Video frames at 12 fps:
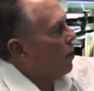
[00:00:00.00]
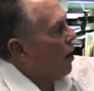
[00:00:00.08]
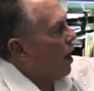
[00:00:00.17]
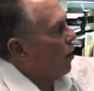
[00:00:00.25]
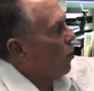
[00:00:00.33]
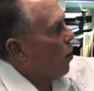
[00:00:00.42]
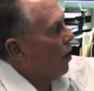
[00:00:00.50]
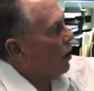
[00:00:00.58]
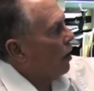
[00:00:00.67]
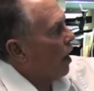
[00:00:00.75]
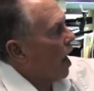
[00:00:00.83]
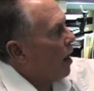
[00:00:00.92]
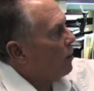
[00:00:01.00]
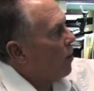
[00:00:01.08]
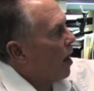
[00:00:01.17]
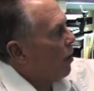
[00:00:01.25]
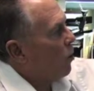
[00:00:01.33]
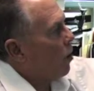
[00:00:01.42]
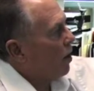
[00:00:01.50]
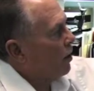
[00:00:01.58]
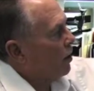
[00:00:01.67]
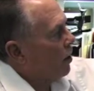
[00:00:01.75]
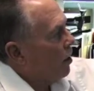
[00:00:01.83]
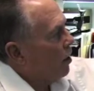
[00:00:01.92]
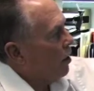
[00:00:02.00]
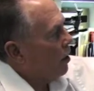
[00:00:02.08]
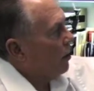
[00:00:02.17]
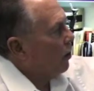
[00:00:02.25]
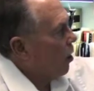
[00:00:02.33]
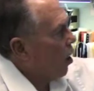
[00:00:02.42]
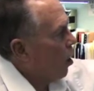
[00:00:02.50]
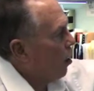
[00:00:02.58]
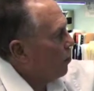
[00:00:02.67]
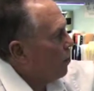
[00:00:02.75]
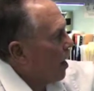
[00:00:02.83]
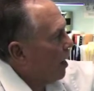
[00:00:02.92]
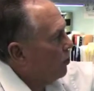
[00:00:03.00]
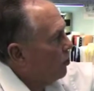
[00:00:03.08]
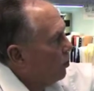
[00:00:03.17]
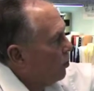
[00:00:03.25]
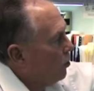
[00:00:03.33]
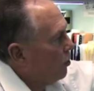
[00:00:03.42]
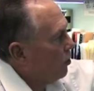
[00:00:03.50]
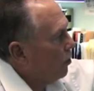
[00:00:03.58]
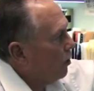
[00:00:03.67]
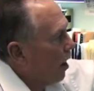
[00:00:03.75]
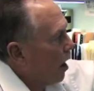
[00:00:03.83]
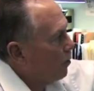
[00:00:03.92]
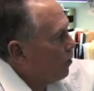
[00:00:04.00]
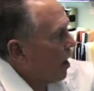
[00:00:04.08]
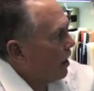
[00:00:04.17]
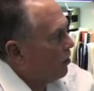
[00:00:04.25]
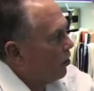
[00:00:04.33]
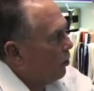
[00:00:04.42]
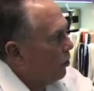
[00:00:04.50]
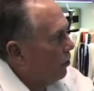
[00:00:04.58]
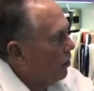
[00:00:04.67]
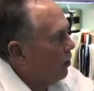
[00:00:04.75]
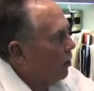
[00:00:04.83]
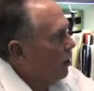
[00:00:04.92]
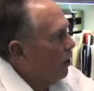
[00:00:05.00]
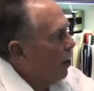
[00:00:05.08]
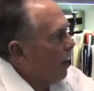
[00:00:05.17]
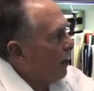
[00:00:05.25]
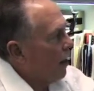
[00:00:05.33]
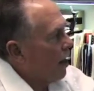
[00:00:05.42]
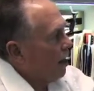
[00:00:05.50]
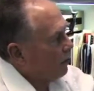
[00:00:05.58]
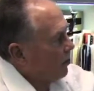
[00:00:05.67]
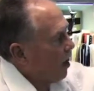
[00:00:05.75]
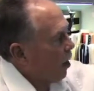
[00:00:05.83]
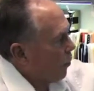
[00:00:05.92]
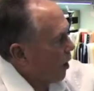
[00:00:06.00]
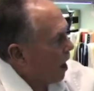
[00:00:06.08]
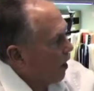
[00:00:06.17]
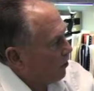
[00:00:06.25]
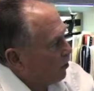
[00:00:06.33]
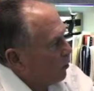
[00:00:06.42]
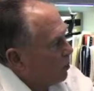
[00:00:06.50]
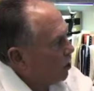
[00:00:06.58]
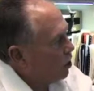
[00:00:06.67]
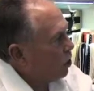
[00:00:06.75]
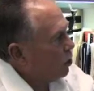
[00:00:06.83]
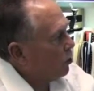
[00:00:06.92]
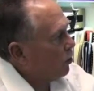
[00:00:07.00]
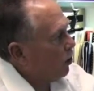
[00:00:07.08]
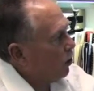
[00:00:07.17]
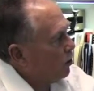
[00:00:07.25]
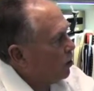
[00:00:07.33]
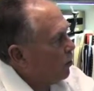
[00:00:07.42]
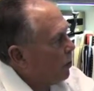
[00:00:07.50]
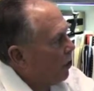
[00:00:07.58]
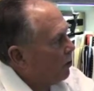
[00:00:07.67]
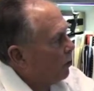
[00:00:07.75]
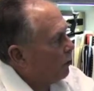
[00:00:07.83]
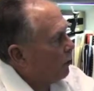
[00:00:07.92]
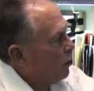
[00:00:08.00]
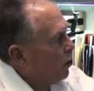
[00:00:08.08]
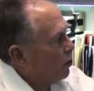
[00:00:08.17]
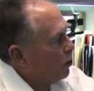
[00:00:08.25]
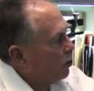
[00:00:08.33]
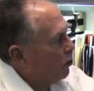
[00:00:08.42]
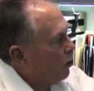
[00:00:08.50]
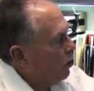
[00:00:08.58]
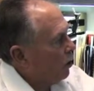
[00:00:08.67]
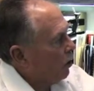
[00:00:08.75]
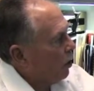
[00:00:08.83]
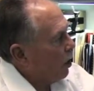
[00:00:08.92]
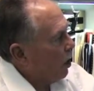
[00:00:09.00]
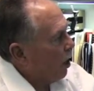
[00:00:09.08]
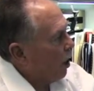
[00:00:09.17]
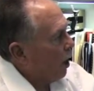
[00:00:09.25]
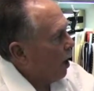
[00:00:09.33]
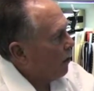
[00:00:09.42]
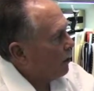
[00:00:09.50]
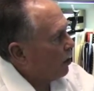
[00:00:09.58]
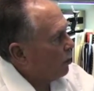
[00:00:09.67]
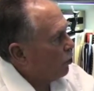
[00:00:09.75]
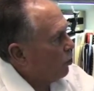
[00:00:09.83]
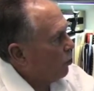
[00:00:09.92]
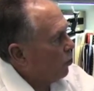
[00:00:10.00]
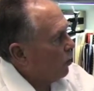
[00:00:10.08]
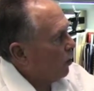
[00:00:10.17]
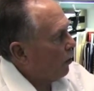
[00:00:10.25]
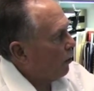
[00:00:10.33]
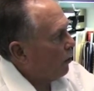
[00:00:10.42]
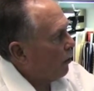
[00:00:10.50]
mag 1, lat mag 1, lawn mag 2, lat mag 2. And then after that we have some additional GPS information having to do with